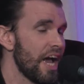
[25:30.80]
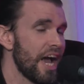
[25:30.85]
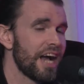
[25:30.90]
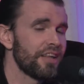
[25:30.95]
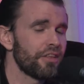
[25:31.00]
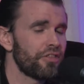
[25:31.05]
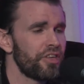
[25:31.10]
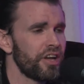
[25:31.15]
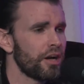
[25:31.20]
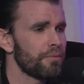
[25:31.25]
And
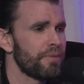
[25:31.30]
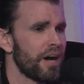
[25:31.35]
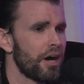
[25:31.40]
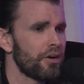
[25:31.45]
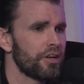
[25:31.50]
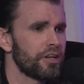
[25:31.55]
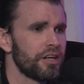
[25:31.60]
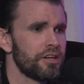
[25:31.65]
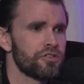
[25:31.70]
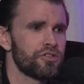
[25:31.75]
the thing about
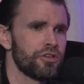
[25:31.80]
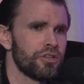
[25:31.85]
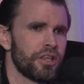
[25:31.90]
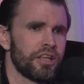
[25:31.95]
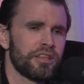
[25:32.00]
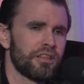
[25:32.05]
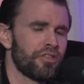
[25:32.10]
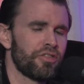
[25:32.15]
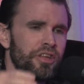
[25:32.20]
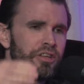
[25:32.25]
it is, they
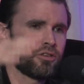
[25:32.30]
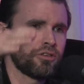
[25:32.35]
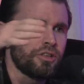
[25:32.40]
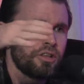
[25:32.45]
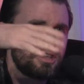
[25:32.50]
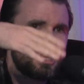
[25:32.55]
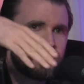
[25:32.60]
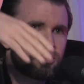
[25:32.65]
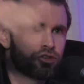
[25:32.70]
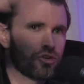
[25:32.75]
think they're the
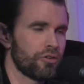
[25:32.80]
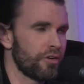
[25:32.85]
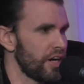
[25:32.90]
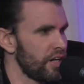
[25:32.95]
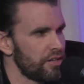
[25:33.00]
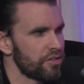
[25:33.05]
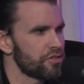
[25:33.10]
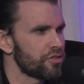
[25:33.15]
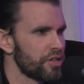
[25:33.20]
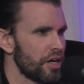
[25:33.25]
next
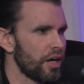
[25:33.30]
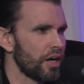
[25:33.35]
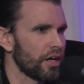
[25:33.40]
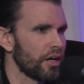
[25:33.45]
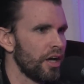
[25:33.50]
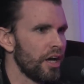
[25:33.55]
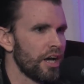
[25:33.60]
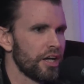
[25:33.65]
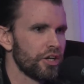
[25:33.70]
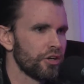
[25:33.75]
greatest thing.
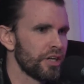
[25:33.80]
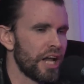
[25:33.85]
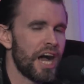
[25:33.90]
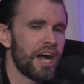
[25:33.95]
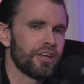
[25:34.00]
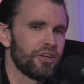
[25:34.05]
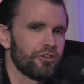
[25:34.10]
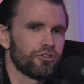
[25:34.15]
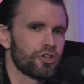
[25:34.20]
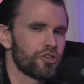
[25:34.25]
You're
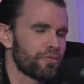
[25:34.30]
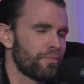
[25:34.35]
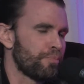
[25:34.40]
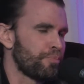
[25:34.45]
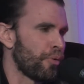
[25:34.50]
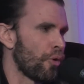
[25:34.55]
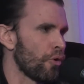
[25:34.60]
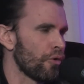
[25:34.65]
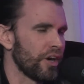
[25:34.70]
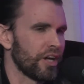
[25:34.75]
not. You're just
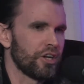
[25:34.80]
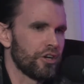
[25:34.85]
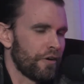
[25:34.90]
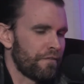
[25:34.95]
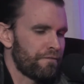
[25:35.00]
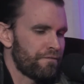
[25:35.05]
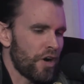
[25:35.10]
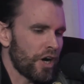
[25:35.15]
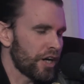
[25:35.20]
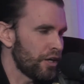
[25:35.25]
boring. You're
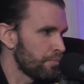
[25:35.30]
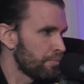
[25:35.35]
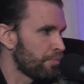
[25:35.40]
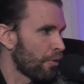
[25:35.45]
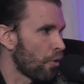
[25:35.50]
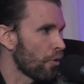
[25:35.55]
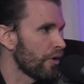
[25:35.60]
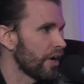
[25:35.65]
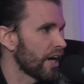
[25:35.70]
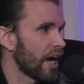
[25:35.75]
fucking
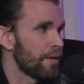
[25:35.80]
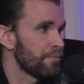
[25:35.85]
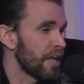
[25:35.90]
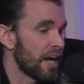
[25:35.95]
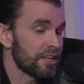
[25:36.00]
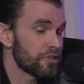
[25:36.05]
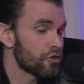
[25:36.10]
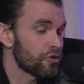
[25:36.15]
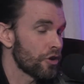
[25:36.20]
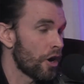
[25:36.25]
boring. I'm
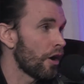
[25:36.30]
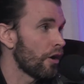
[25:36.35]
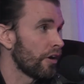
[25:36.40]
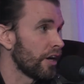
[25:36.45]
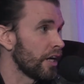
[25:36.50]
not sorry.